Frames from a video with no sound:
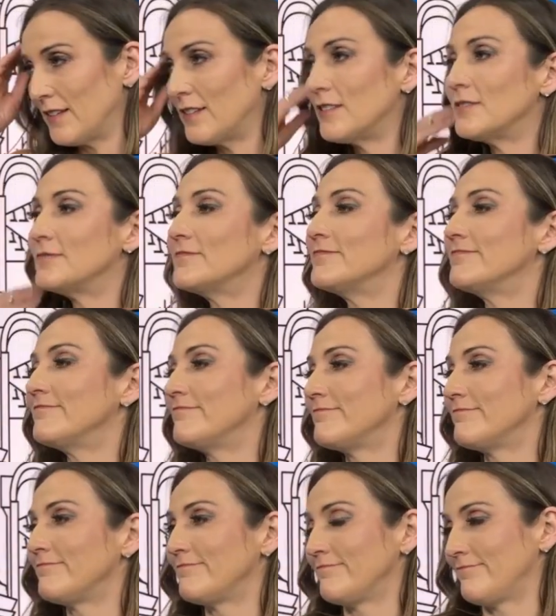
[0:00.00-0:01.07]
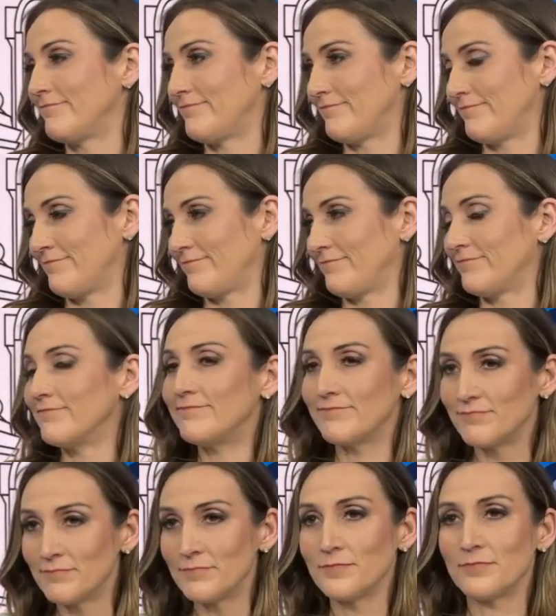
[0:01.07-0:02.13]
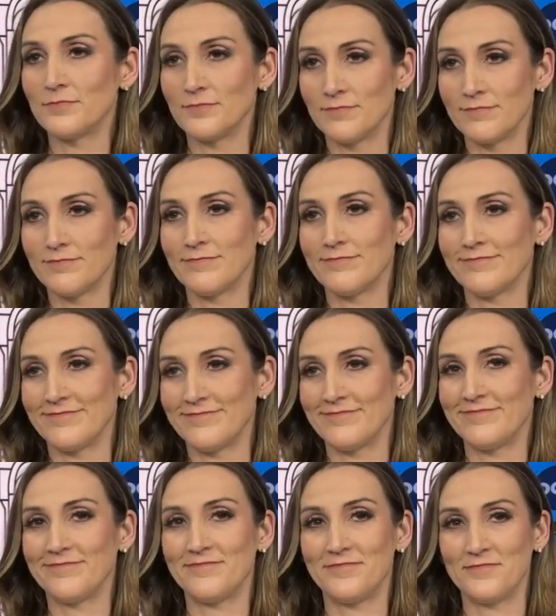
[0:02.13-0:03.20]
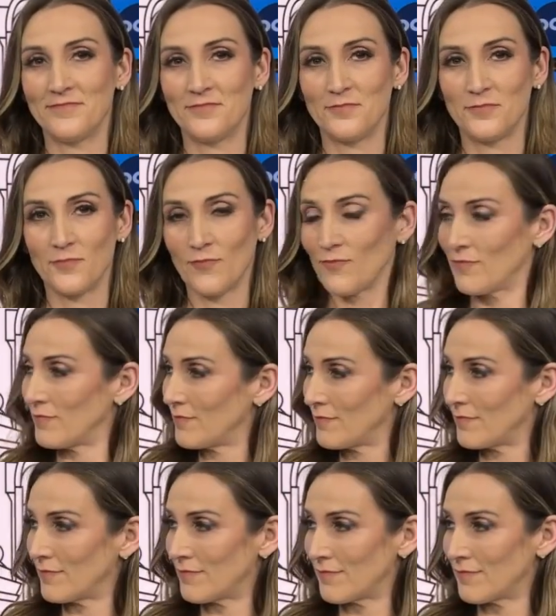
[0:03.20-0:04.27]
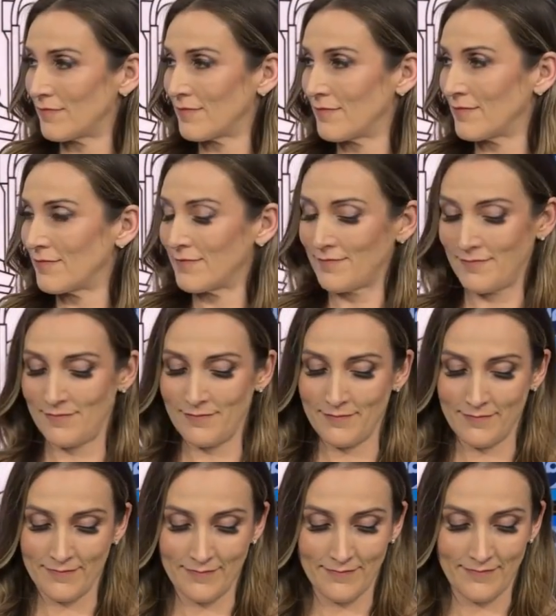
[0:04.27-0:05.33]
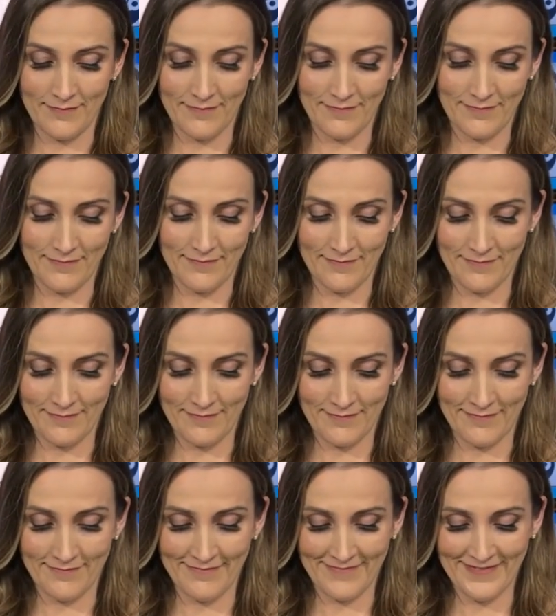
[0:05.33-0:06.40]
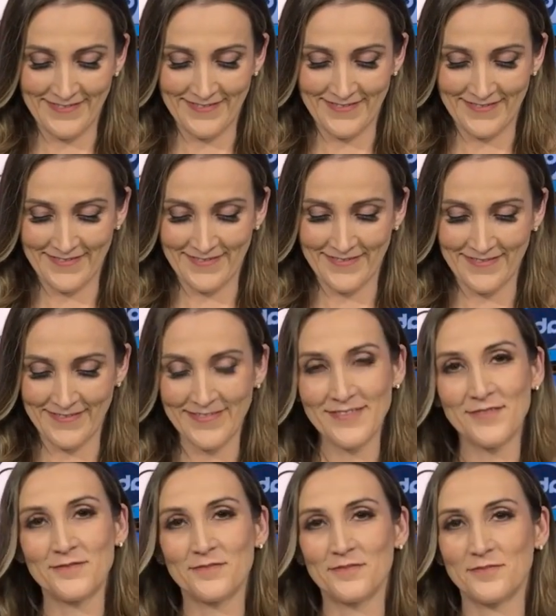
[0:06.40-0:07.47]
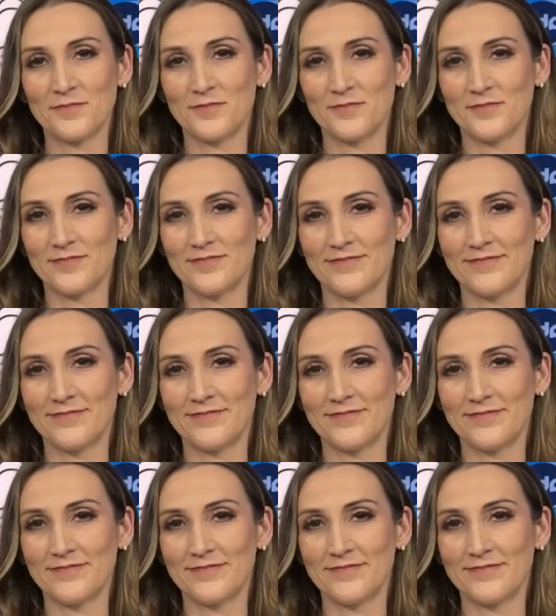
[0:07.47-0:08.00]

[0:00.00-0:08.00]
[no speech]